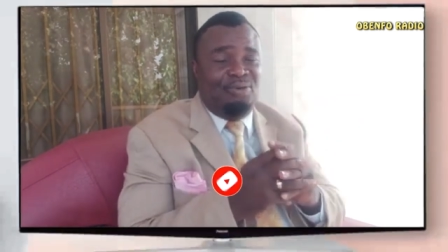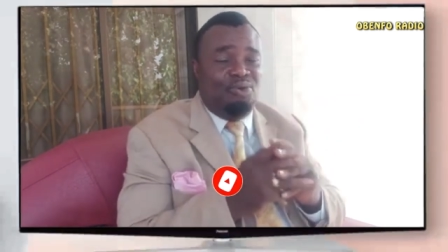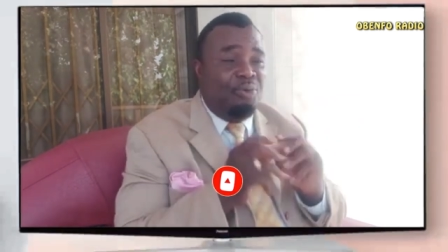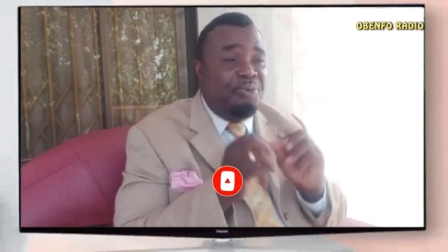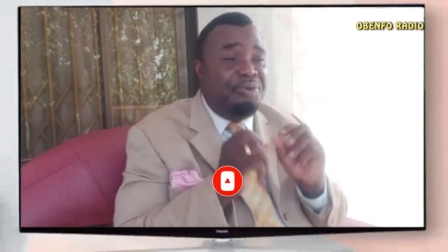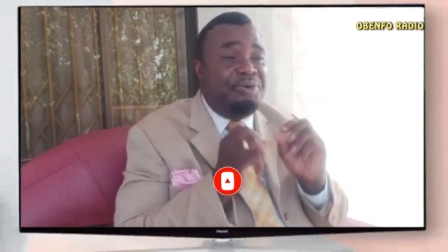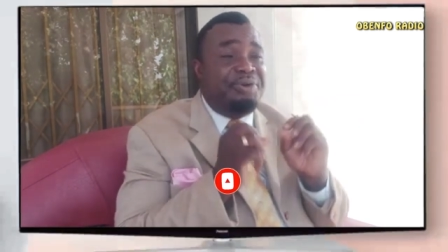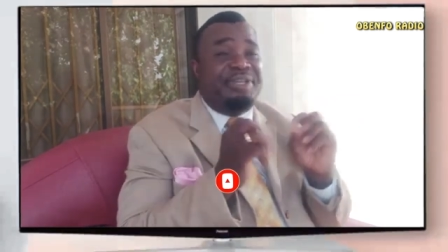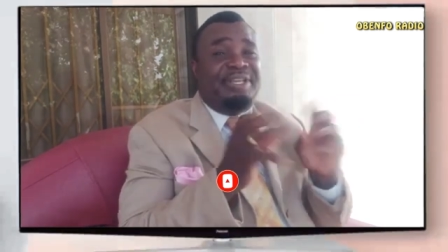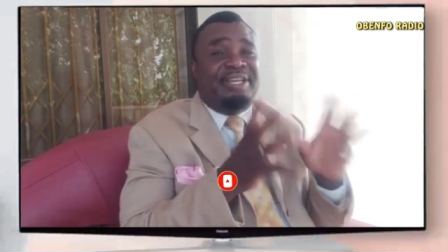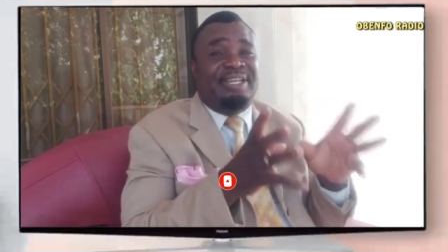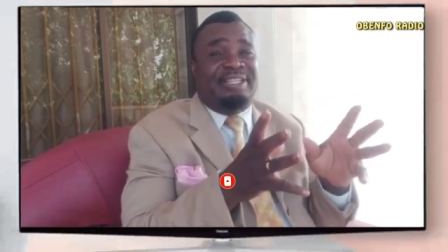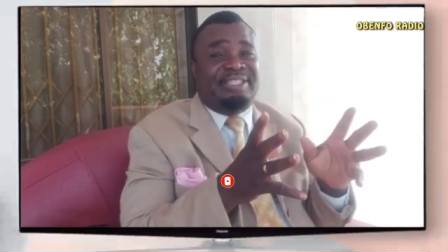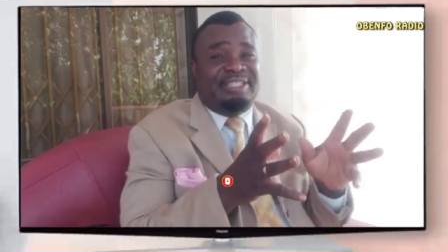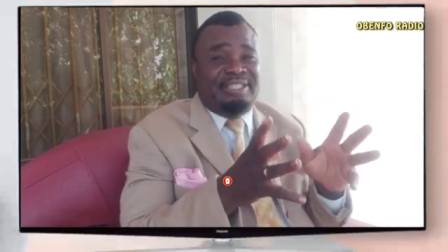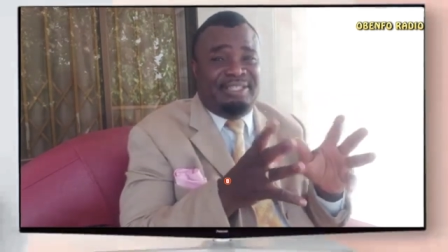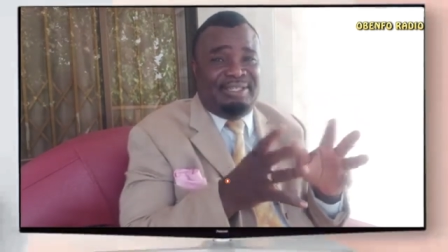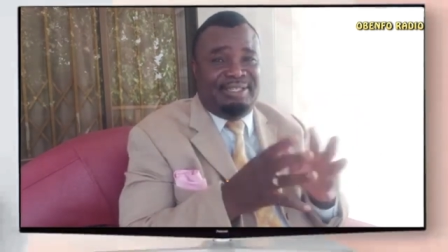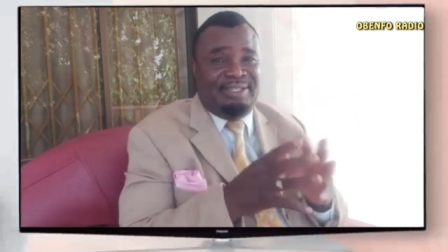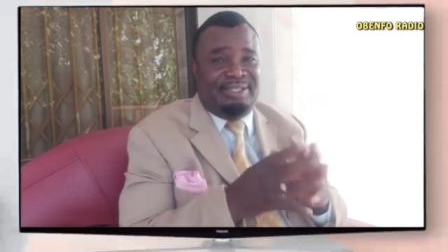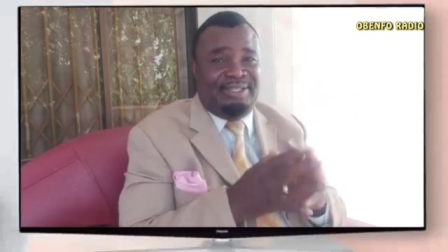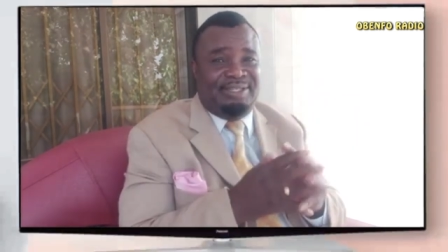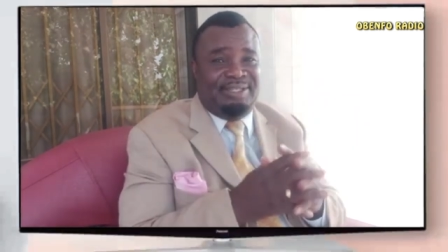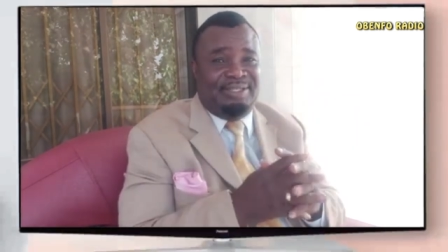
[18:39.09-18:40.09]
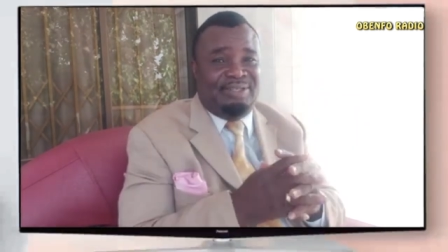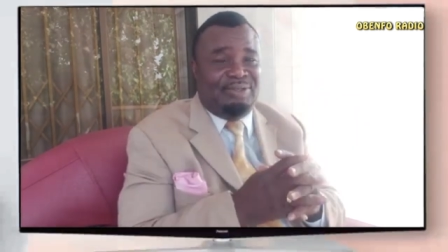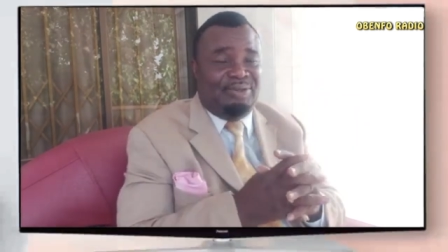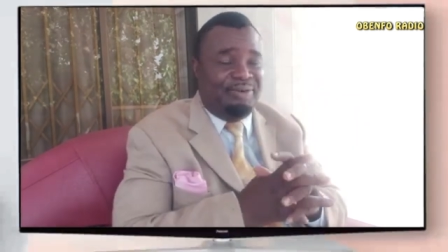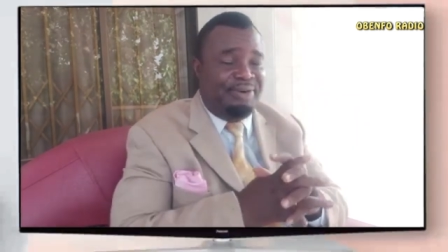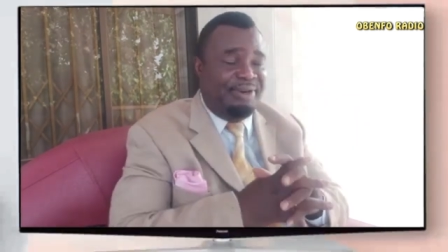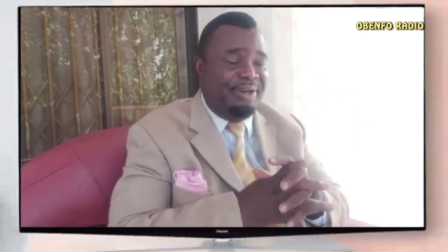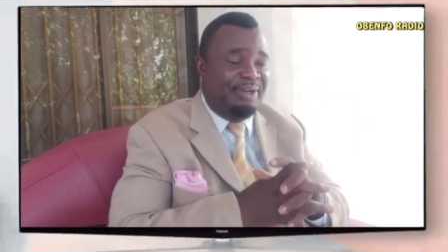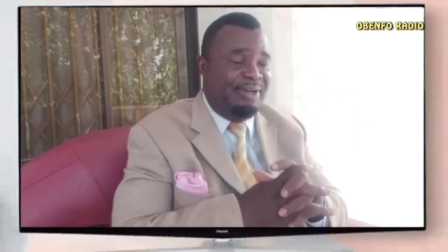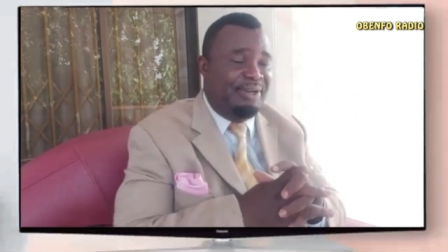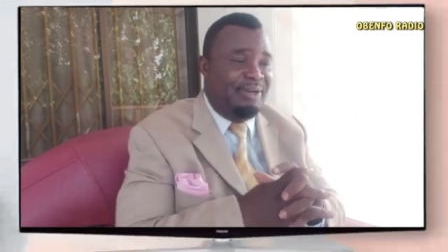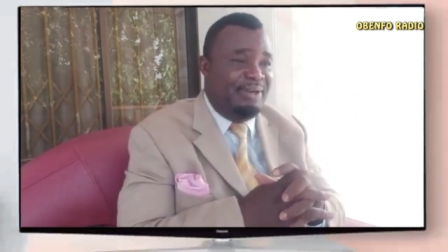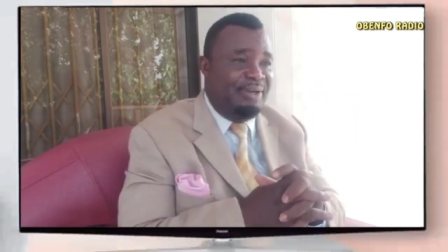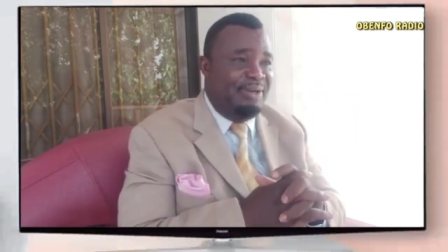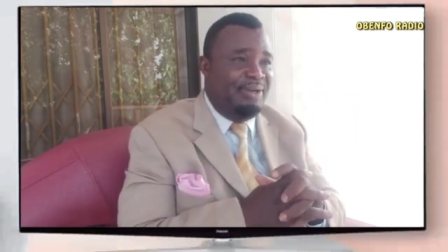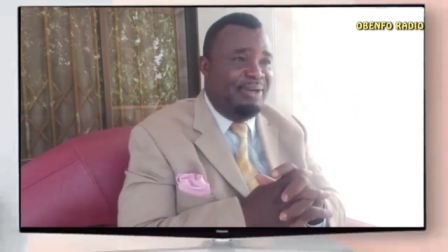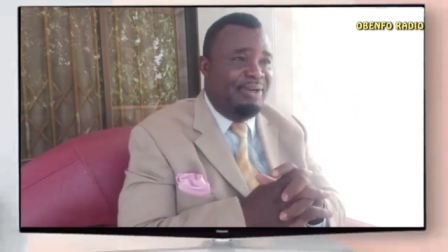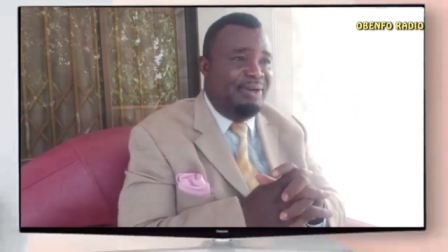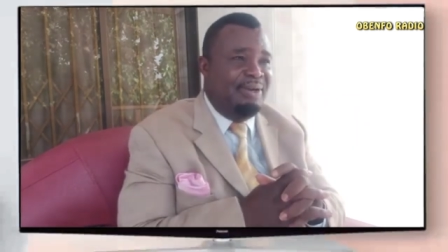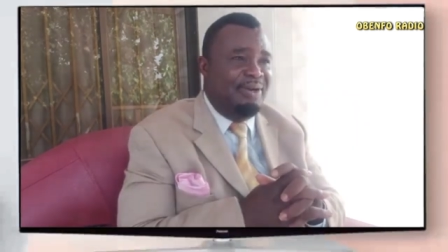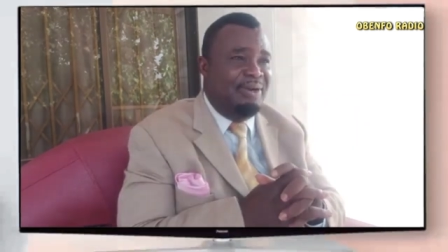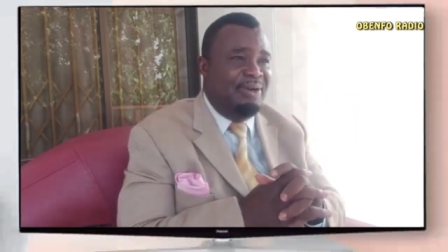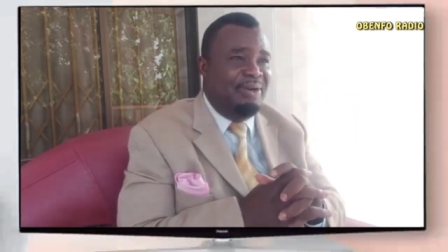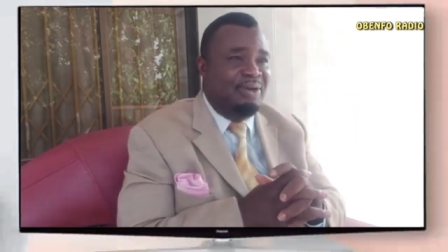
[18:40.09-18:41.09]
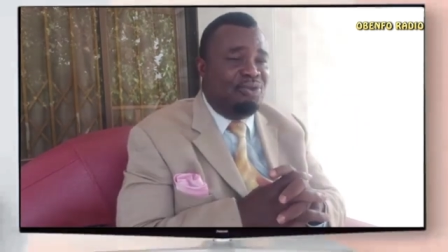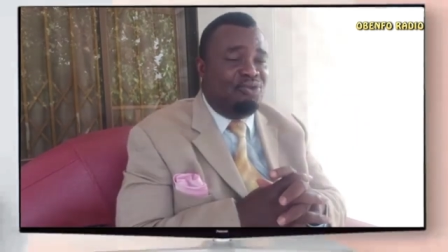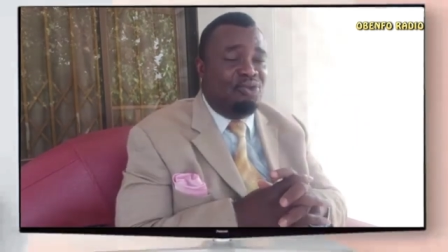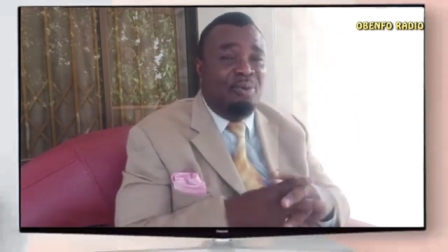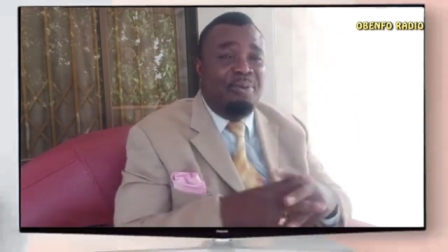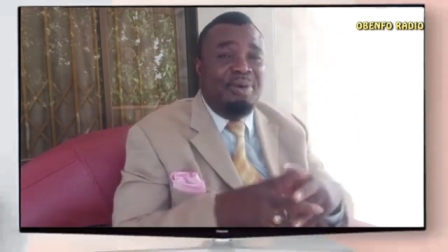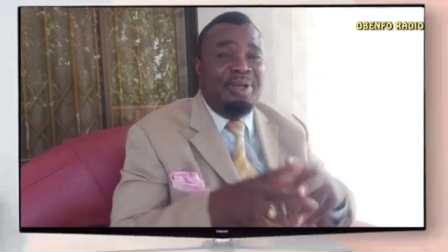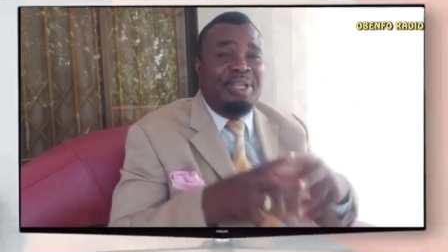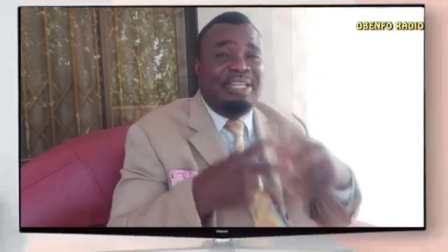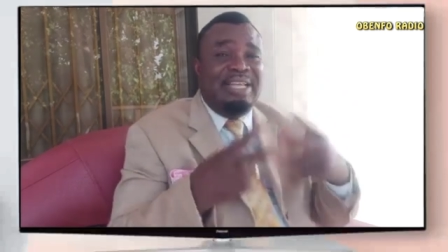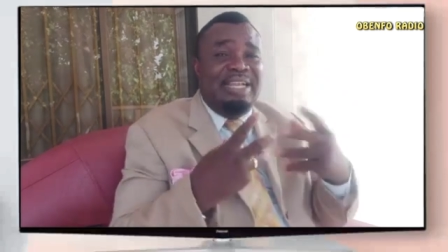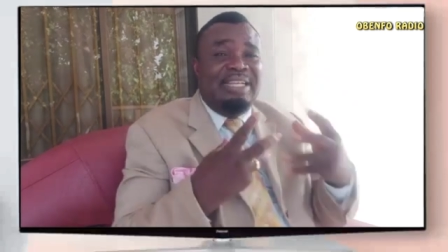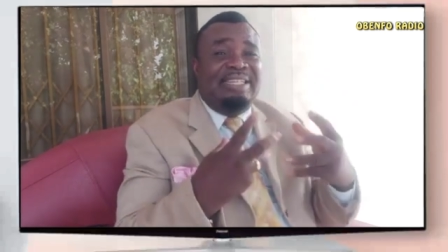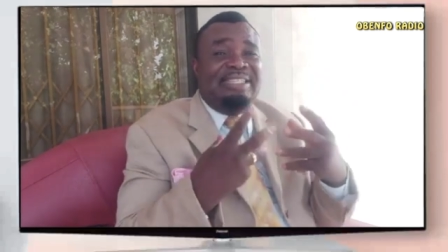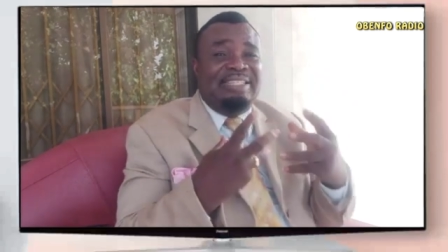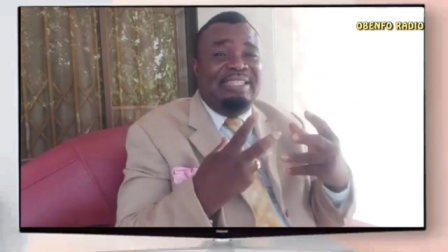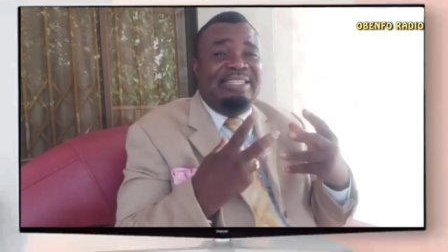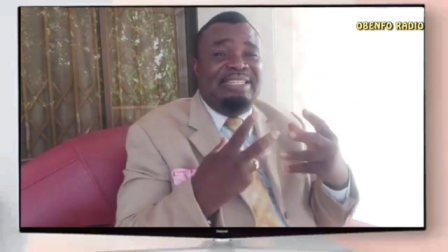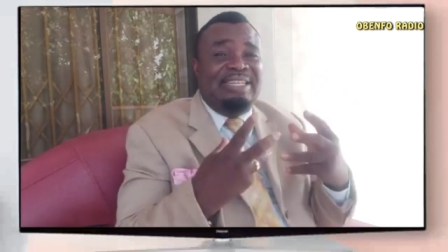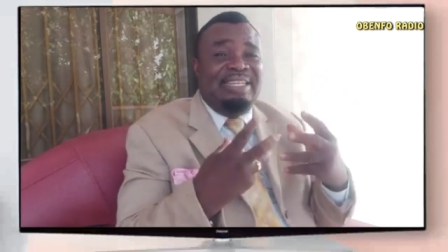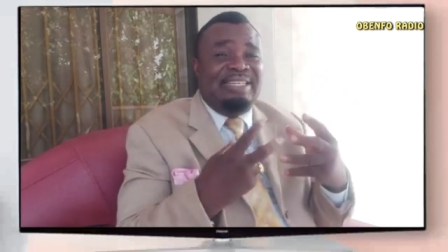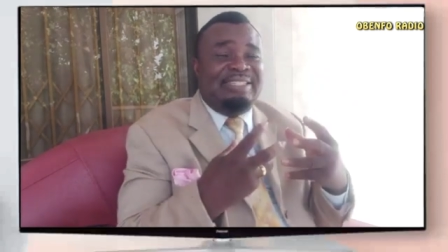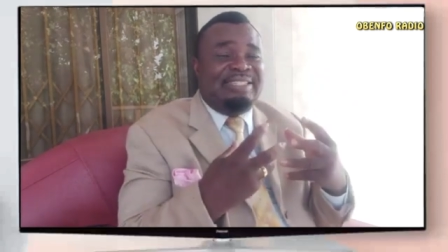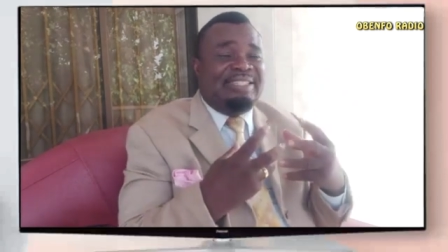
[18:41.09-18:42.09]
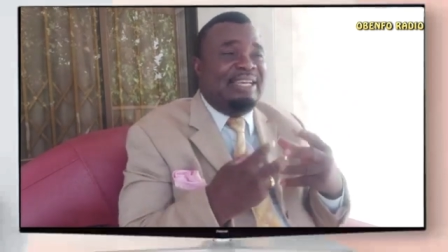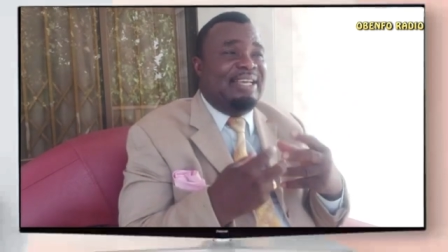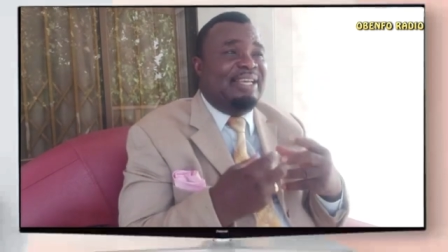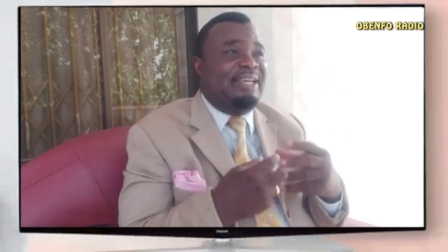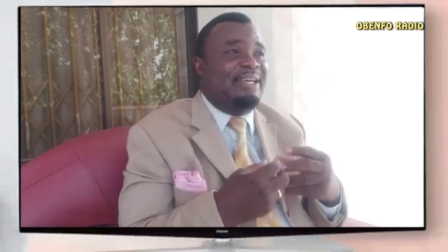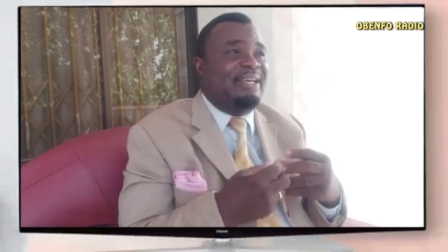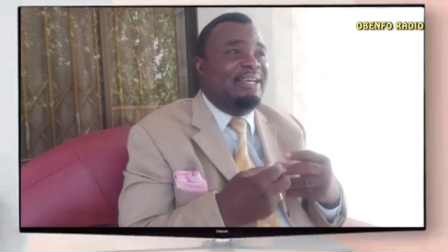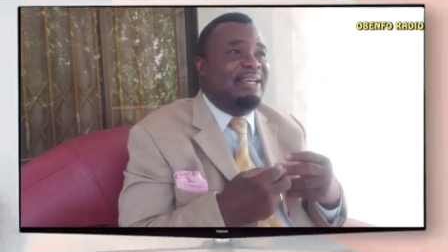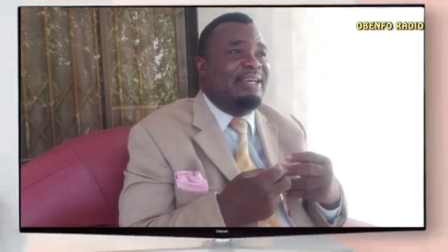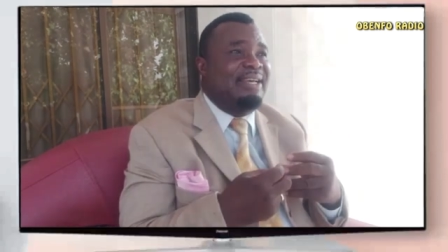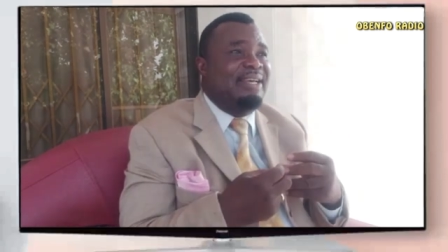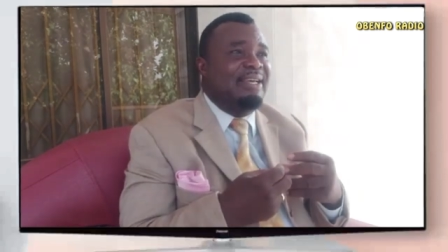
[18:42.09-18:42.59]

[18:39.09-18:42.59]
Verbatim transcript: Or reject it? Sorry. To whom you say,